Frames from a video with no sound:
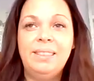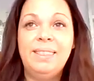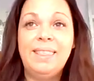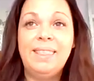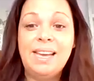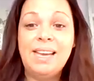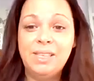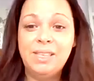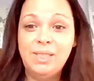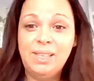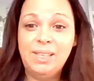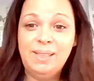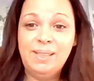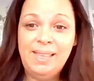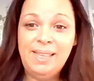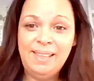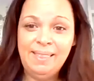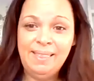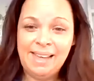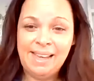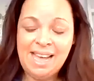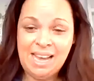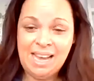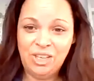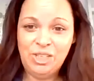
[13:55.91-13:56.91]
that's the thing
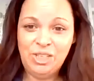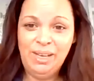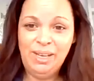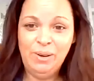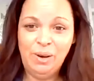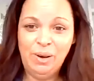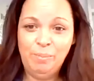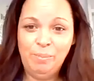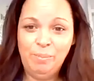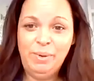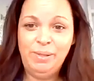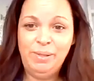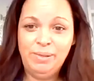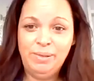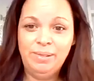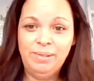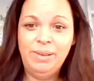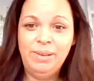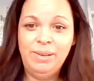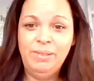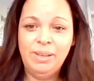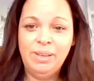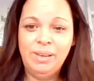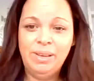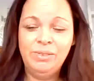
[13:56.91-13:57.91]
that actually got me
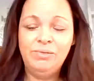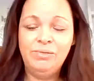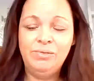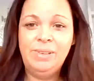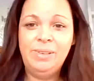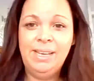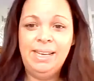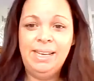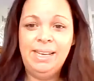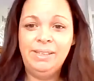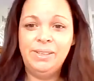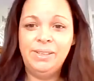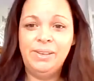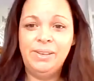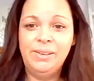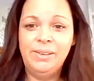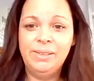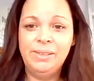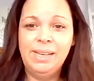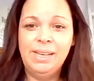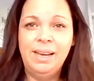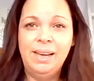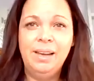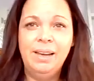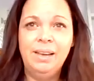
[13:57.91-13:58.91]
through those really dark
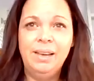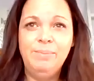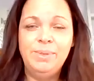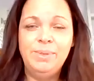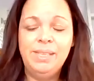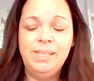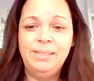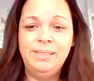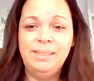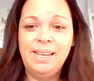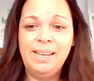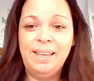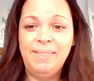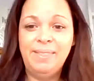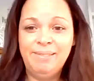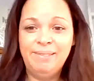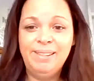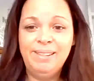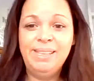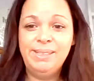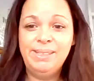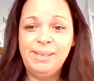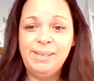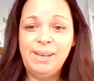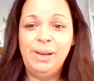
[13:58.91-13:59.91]
times, is that there
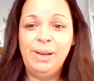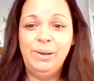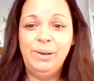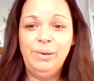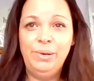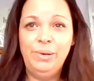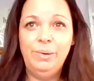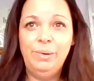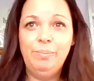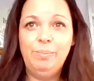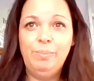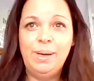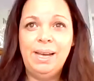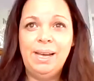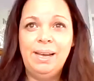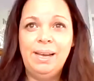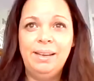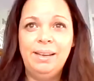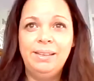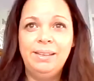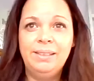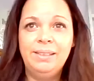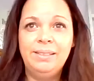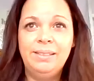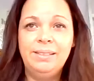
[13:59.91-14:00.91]
is hope,
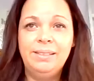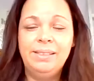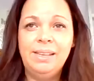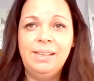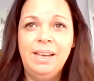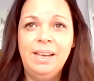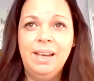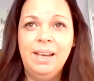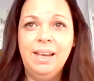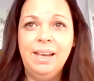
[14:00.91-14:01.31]
and